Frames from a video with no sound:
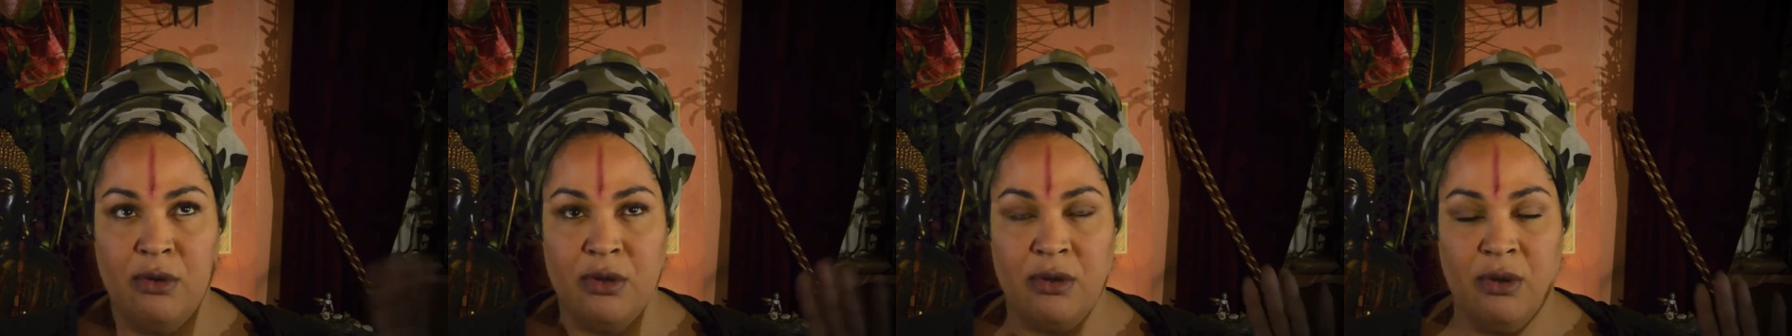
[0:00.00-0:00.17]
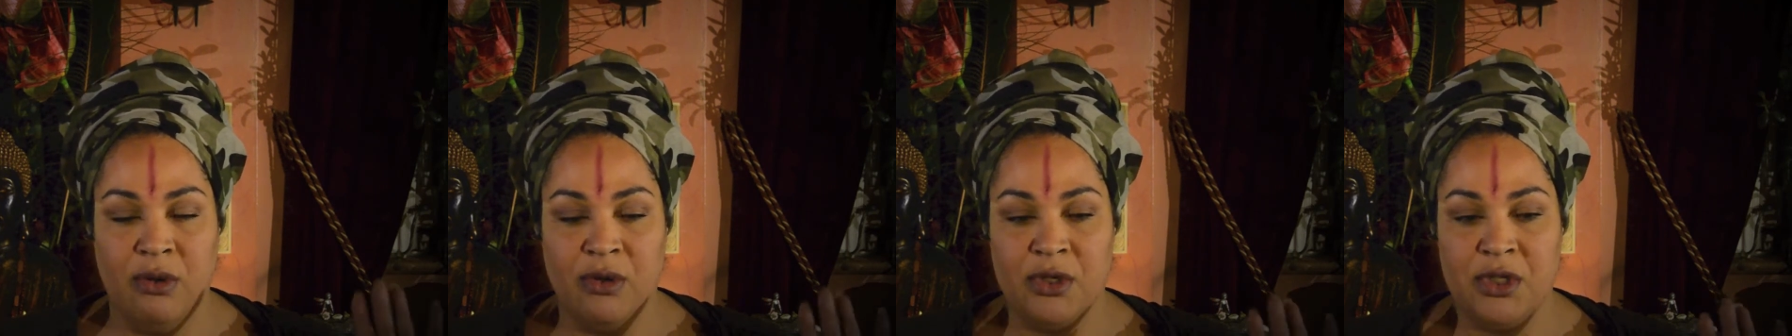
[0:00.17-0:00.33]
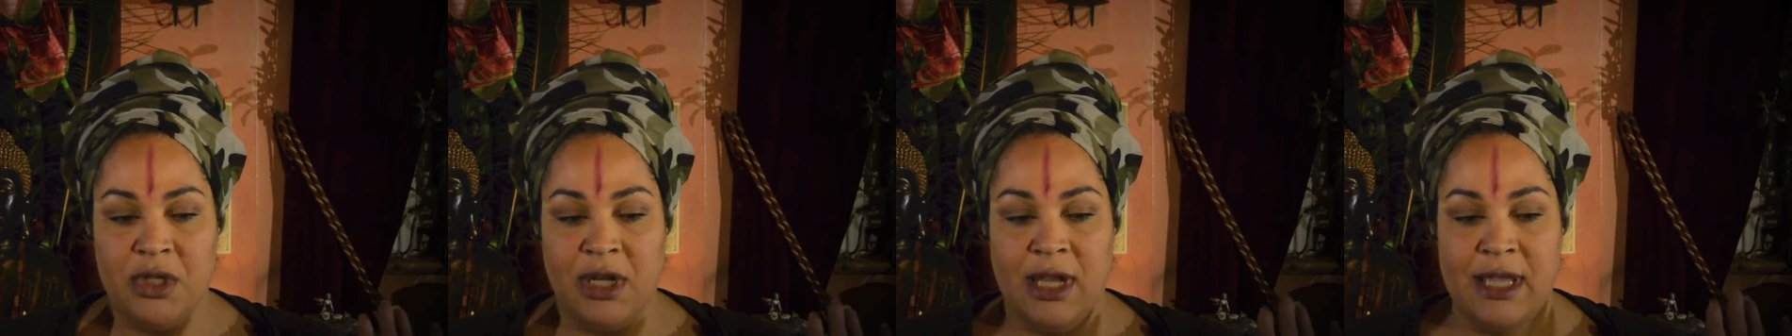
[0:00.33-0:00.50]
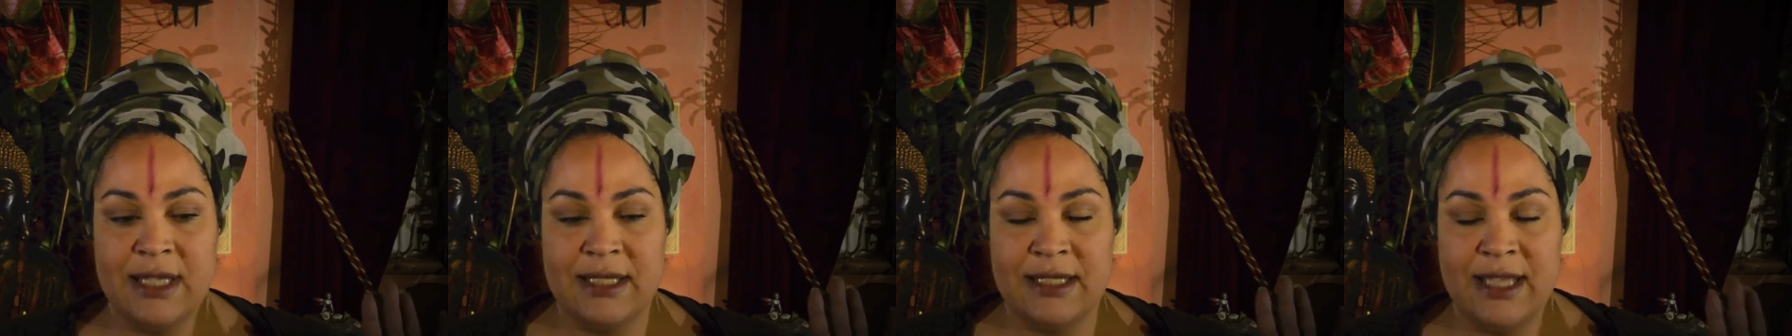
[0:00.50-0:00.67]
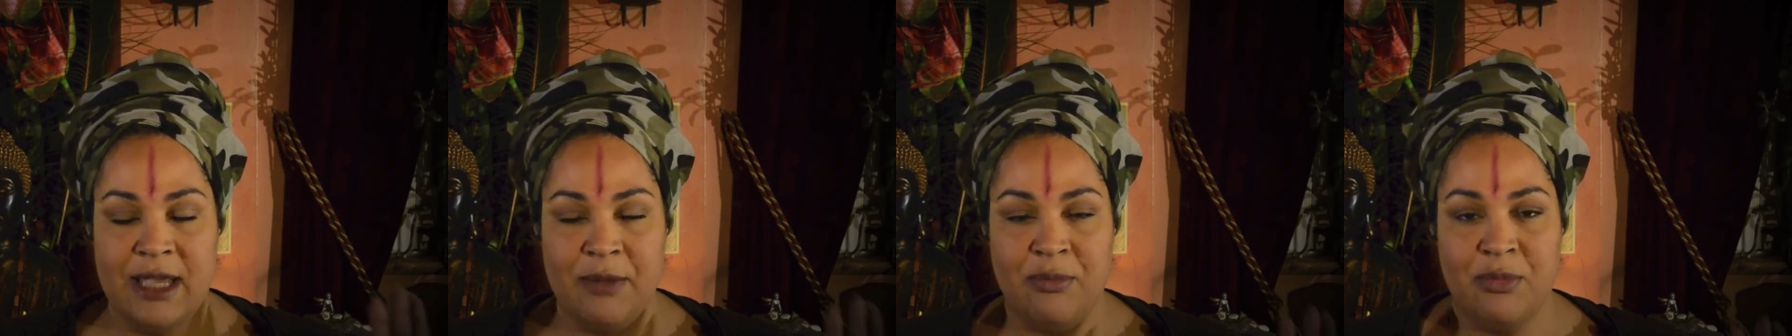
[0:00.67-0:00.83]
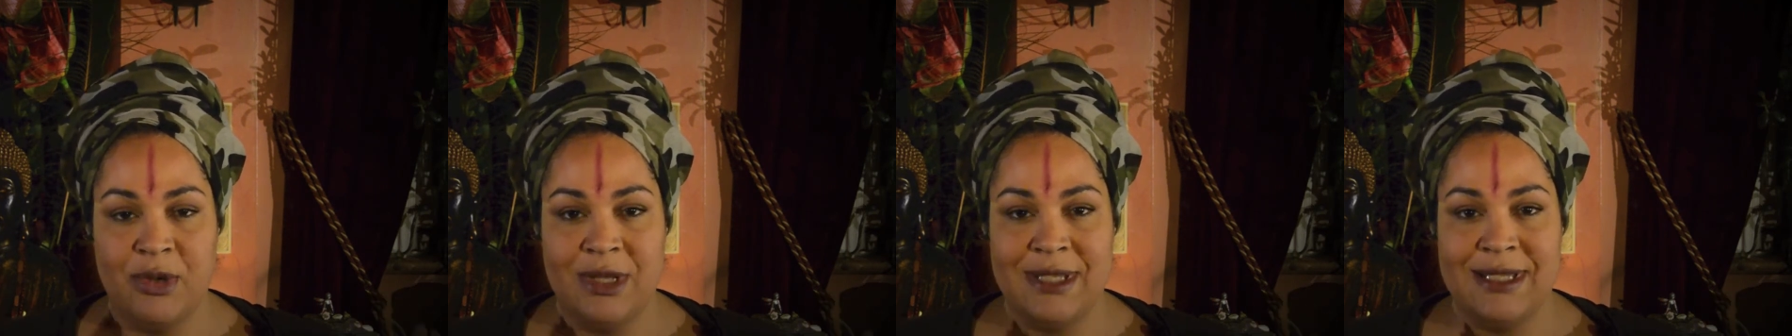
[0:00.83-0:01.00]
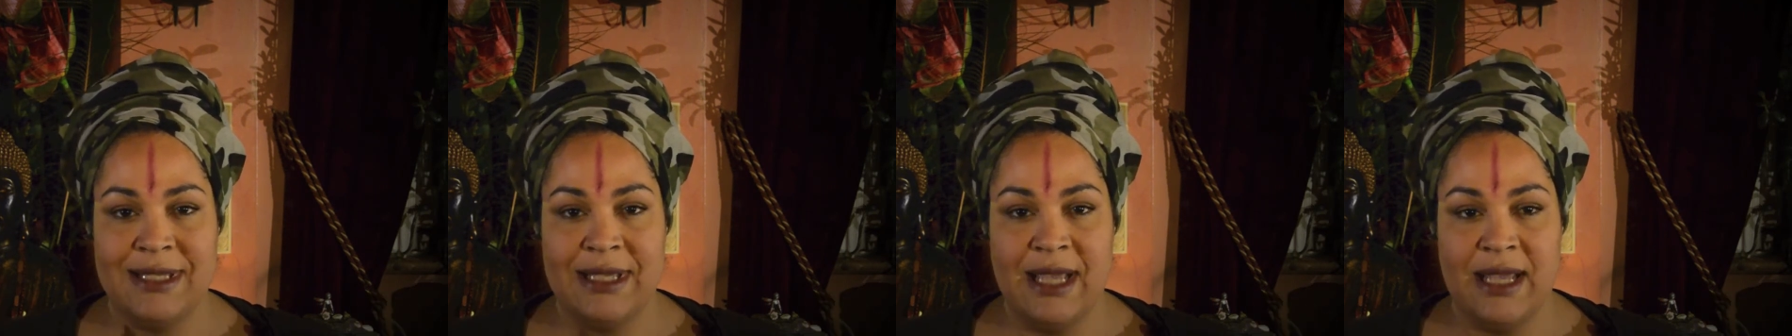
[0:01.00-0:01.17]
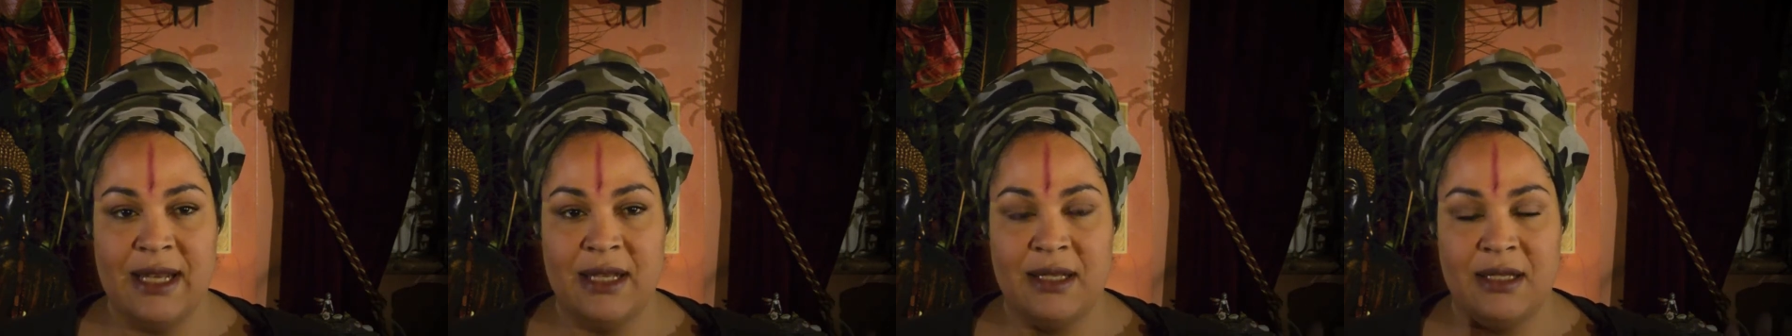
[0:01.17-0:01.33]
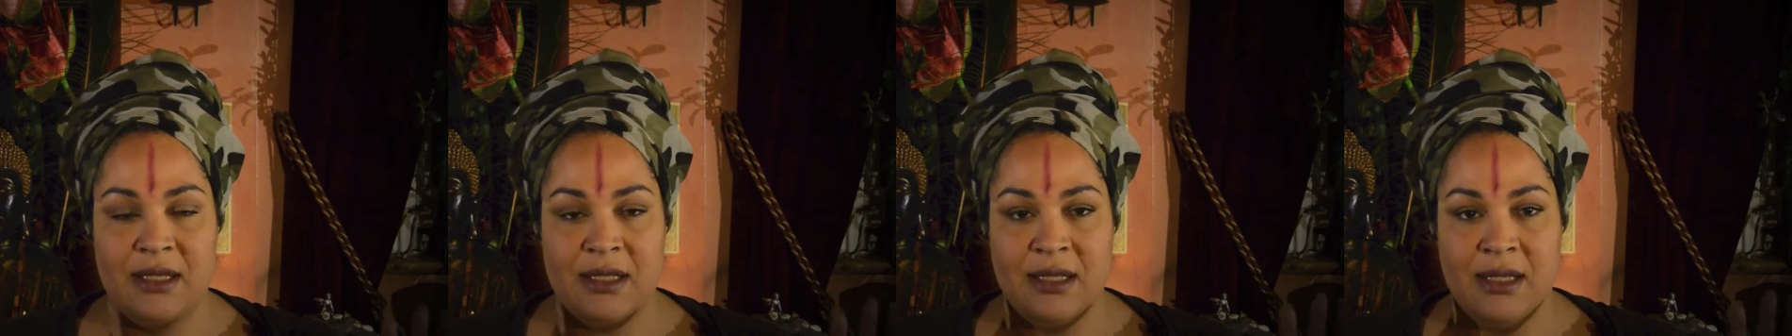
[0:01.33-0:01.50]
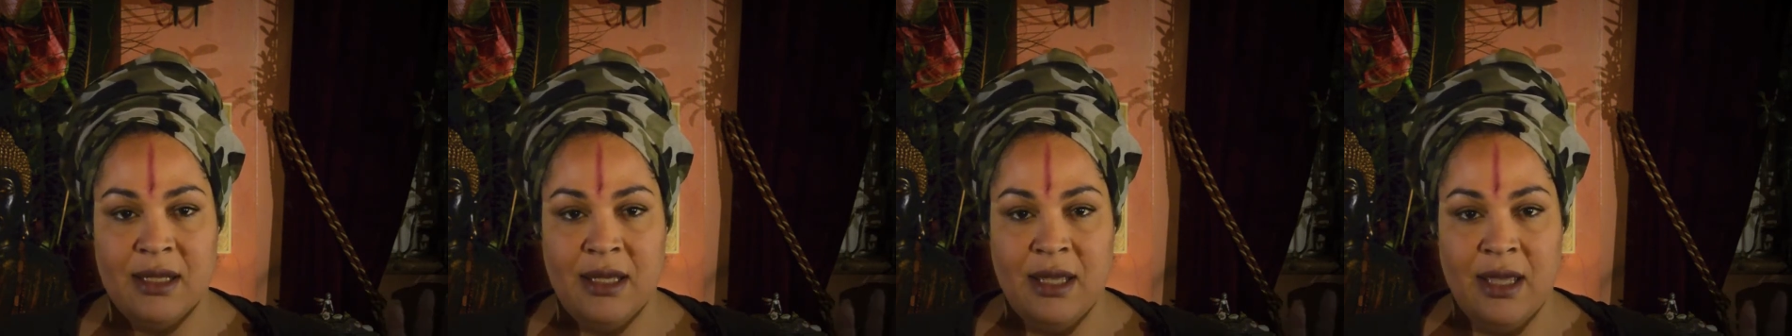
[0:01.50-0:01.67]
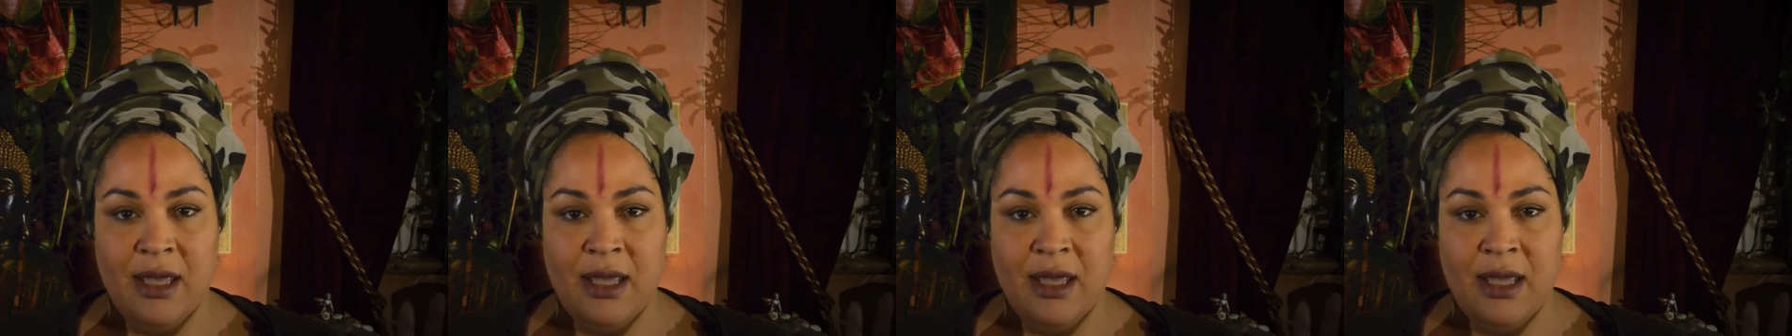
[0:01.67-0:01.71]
or should I say, present